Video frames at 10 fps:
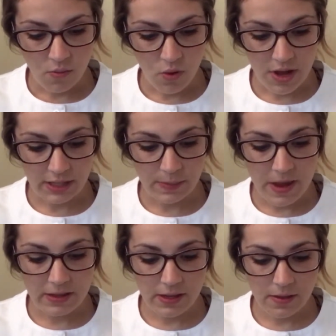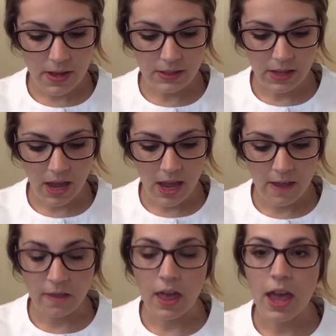was basically
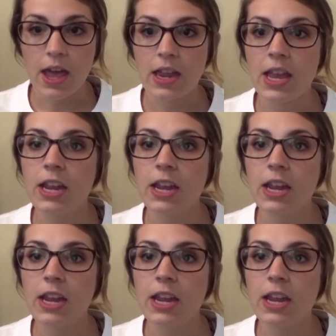saying that